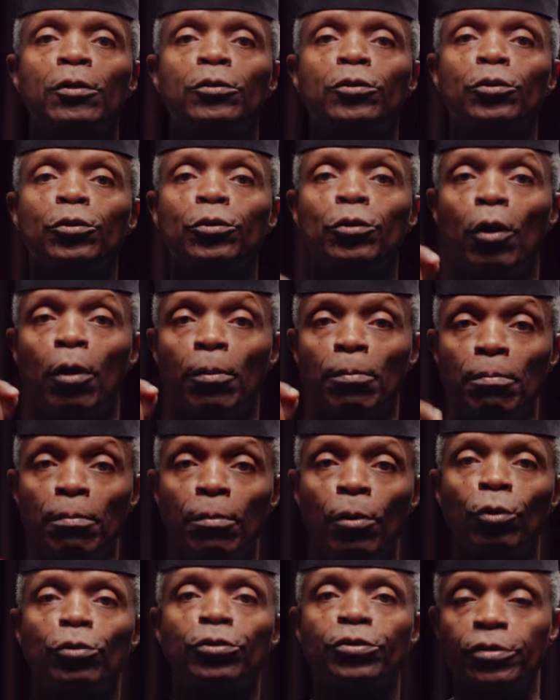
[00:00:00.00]
to your
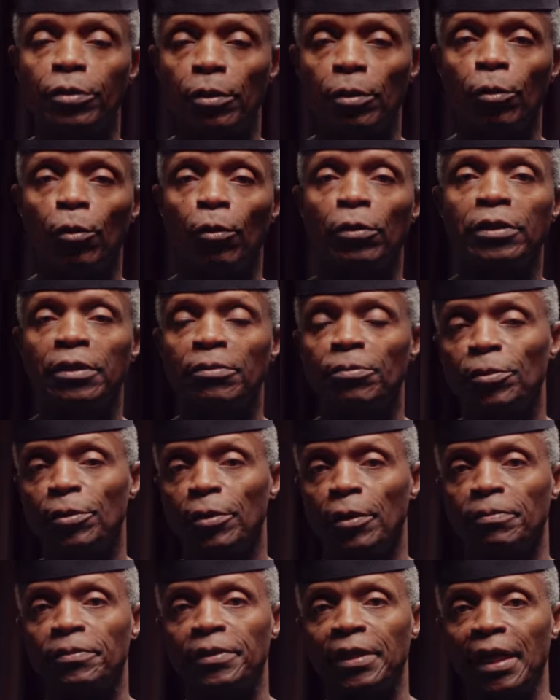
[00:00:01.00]
most
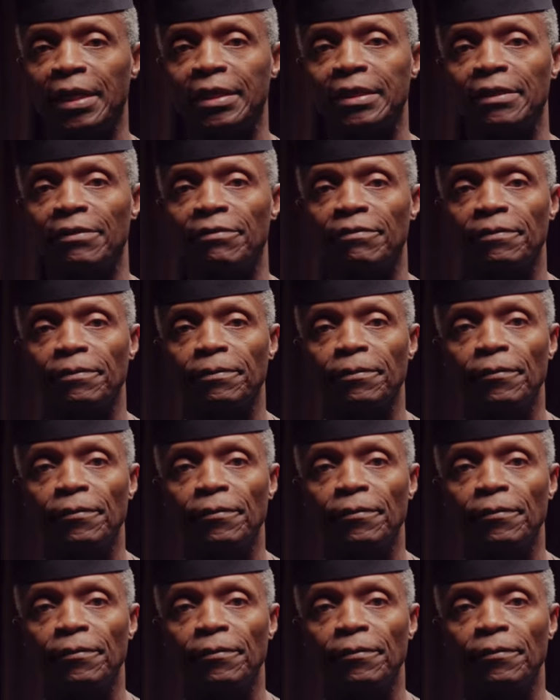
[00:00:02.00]
laudable objective.